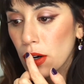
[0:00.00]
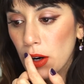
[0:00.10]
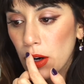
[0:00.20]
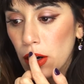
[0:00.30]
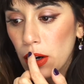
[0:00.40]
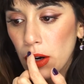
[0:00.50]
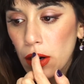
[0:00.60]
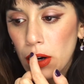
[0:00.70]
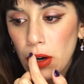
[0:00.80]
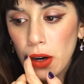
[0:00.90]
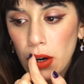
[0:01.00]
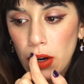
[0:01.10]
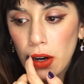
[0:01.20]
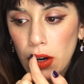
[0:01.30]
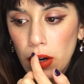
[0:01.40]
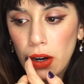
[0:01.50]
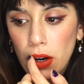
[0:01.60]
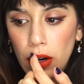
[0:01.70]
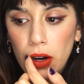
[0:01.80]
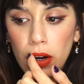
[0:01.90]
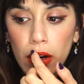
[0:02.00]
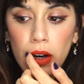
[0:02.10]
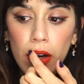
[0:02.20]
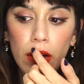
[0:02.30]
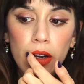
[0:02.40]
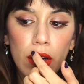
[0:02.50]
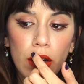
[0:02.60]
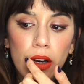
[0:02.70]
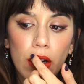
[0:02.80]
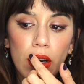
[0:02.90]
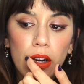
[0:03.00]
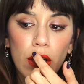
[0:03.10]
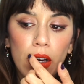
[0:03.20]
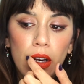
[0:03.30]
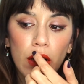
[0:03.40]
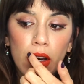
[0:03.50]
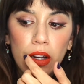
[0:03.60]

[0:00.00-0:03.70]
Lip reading: [no speech]